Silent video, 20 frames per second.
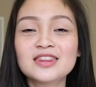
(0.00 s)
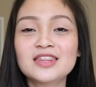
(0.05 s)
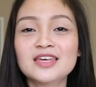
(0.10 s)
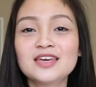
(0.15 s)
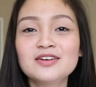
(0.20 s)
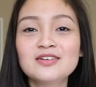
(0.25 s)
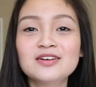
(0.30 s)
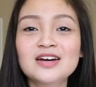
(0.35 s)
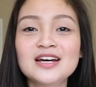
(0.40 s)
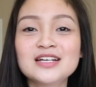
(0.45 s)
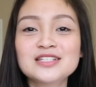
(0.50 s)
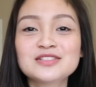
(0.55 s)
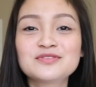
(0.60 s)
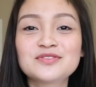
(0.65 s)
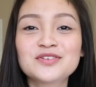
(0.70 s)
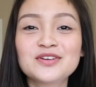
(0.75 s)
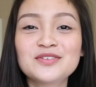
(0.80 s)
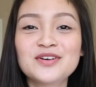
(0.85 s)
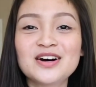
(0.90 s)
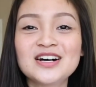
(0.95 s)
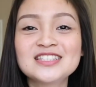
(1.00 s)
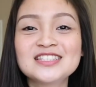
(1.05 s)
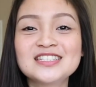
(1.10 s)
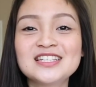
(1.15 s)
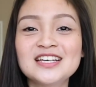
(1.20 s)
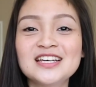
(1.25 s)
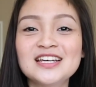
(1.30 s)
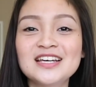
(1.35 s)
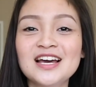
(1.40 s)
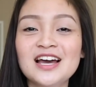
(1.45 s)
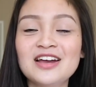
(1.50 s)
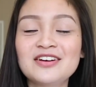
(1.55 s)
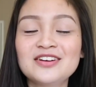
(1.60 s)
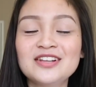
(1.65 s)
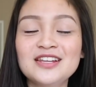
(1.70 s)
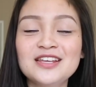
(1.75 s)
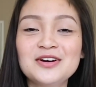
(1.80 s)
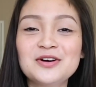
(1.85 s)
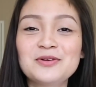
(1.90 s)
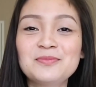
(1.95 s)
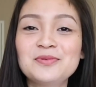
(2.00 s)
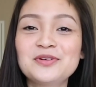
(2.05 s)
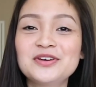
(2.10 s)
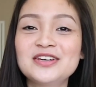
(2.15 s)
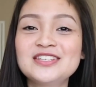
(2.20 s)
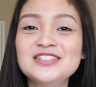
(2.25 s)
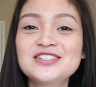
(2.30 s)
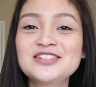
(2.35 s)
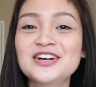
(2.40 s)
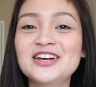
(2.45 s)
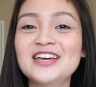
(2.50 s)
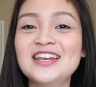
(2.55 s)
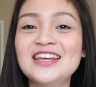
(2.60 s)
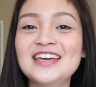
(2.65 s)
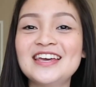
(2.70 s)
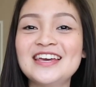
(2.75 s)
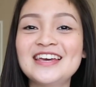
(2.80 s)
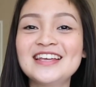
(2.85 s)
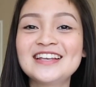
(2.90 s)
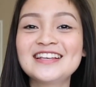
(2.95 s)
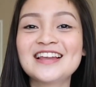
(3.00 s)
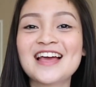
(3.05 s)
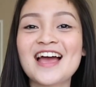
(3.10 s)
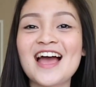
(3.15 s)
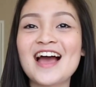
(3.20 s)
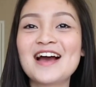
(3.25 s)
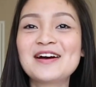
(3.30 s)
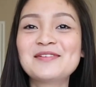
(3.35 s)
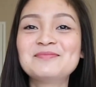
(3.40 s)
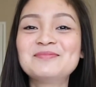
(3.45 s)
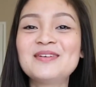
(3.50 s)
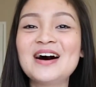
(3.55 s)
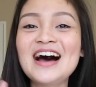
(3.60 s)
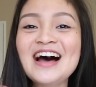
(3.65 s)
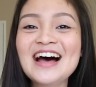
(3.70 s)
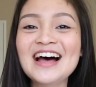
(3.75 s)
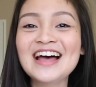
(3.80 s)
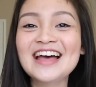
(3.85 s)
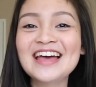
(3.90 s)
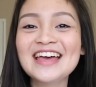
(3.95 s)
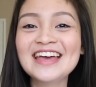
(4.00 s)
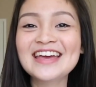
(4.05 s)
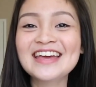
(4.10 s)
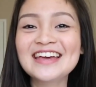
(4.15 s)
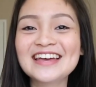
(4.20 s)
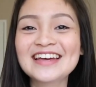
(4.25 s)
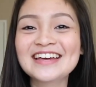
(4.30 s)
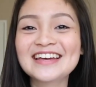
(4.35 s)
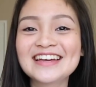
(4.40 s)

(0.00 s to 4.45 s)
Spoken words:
thank you guys for watching. I really hope you enjoyed it. Bye!